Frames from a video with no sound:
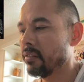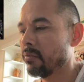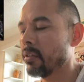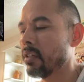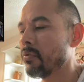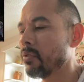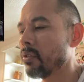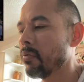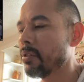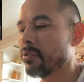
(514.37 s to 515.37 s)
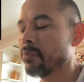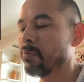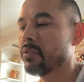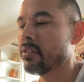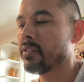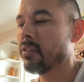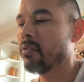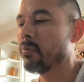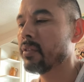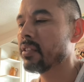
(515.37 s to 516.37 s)
If you know what you're supposed to
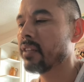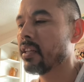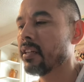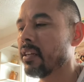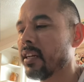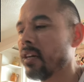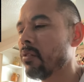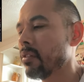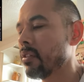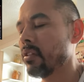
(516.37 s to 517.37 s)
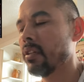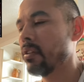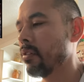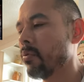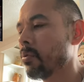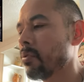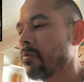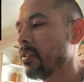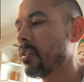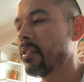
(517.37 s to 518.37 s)
sell and when to sell it and how and the order
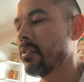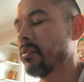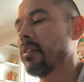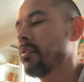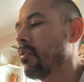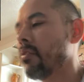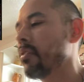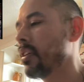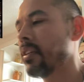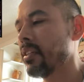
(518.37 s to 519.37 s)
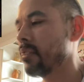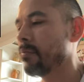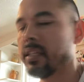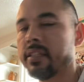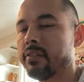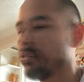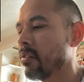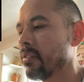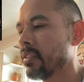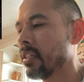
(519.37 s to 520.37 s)
of it, that's all that it is, man. It's
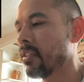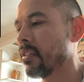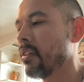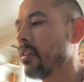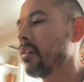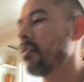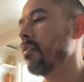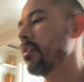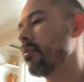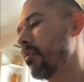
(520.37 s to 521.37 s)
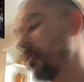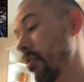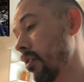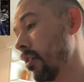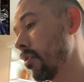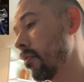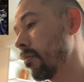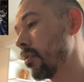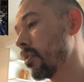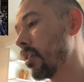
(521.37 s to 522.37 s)
all selling. All right, so there's
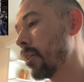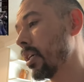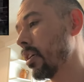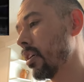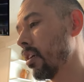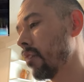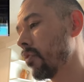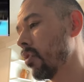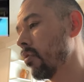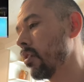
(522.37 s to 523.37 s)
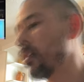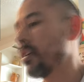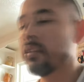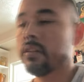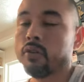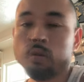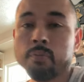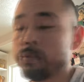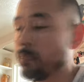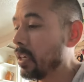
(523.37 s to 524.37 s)
another semi-cutoff. No, the
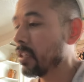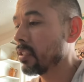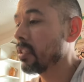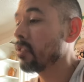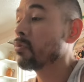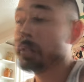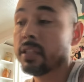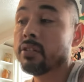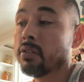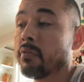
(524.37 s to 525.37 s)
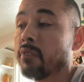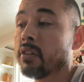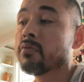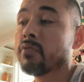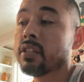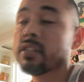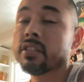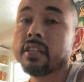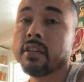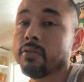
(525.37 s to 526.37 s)
hope spot continues. But these are the false
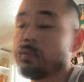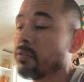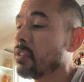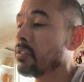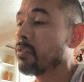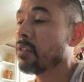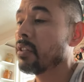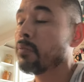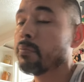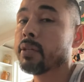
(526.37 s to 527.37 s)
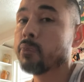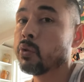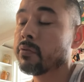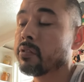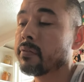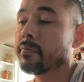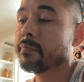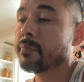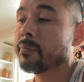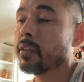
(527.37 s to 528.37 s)
finishes now, though. They're gonna start hitting their big moves
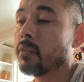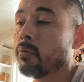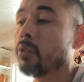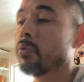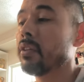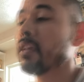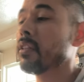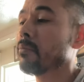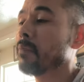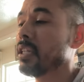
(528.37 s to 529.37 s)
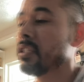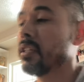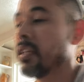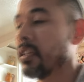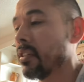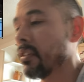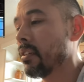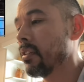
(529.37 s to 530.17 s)
where you think the match could end.